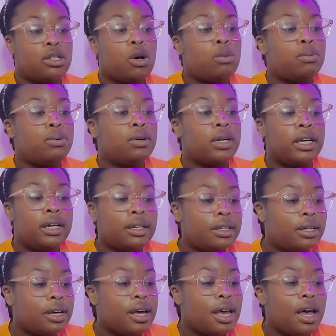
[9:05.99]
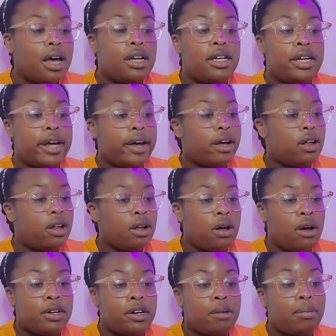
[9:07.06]
Don't put Adele
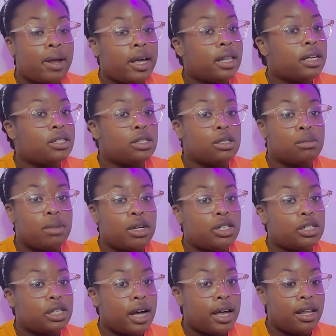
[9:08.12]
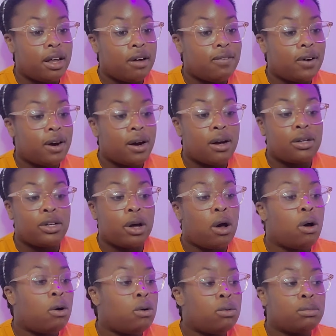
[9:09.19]
on your playlist, as much as I love her.
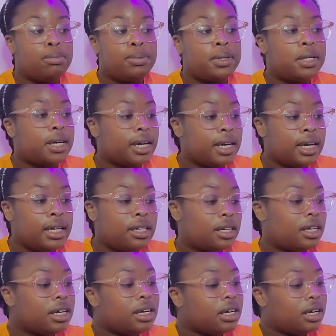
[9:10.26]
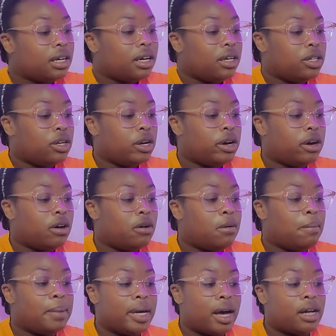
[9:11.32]
Don't put,
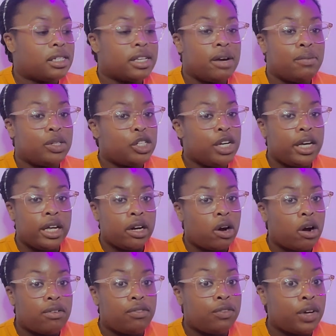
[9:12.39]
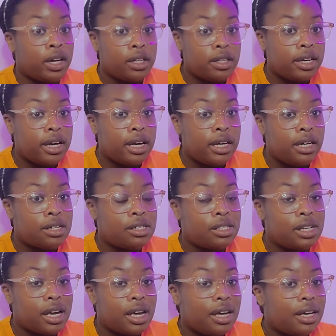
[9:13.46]
Beyonce when she in her feelings,
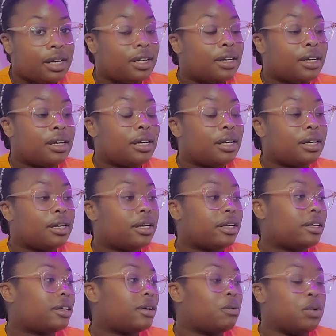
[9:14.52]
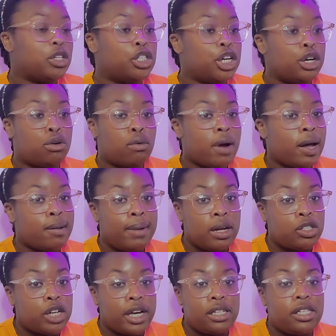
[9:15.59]
when she crying about
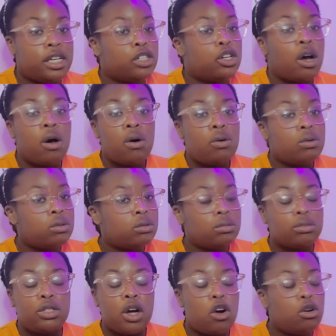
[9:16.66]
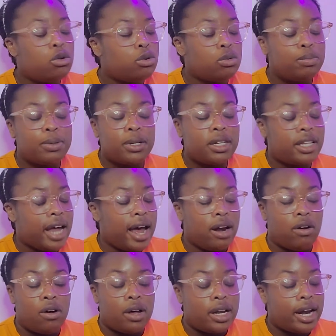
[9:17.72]
Jay-Z. Don't put that
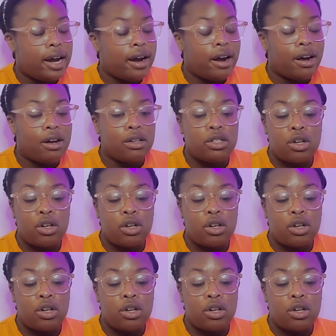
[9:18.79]
on there.